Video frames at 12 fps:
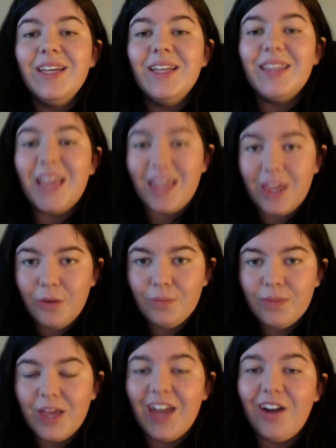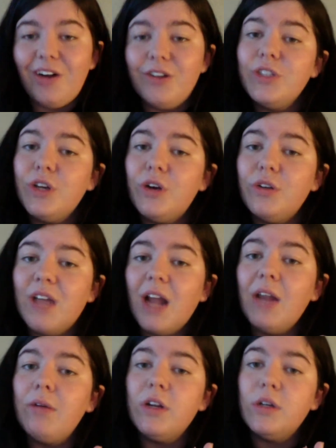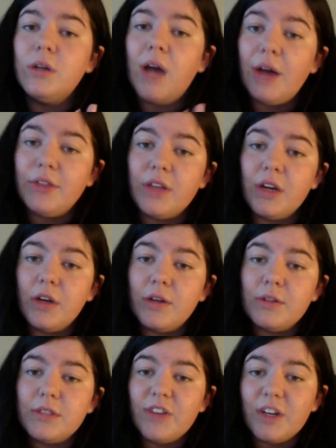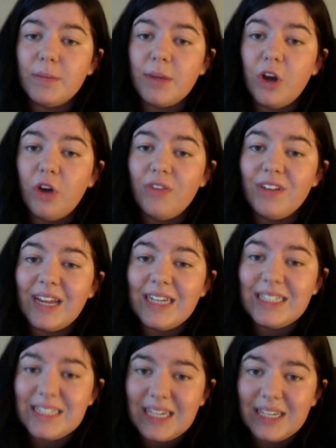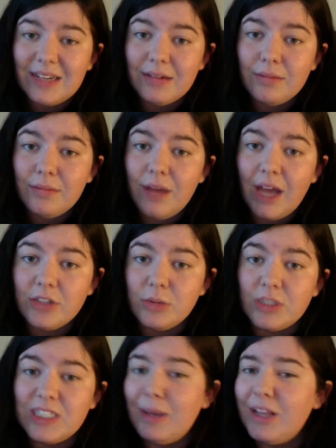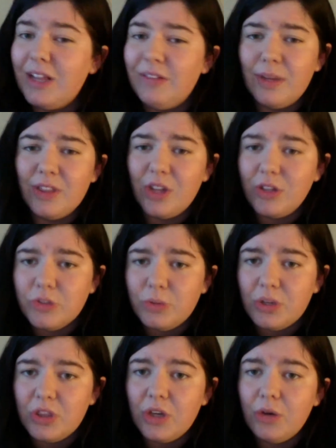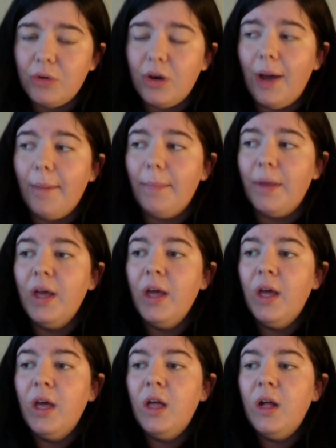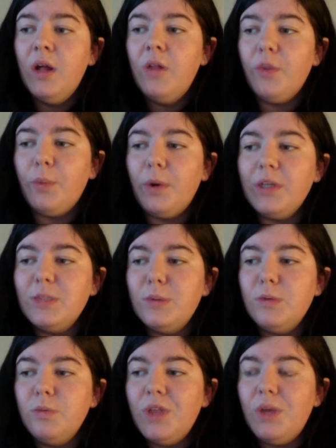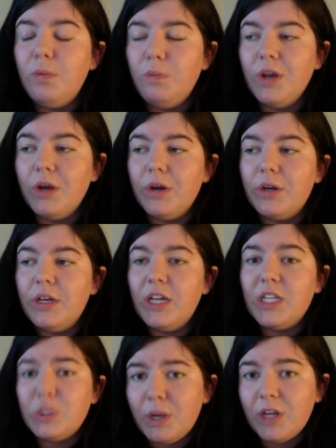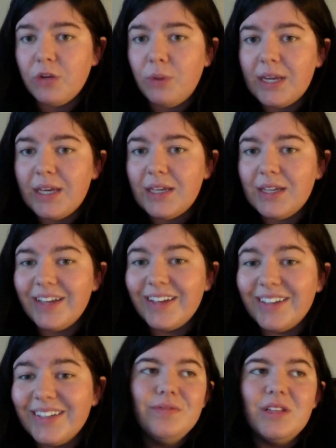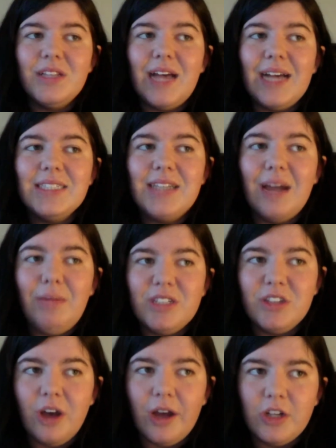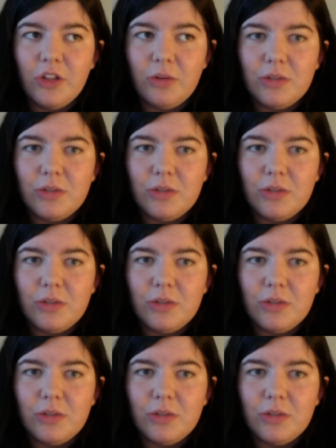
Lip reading: Thank you. And also to anyone who out there who's affected by COVID-19, I just want to say my love and my thoughts are with you. The world has been really weird in 2020. The last time we saw each other was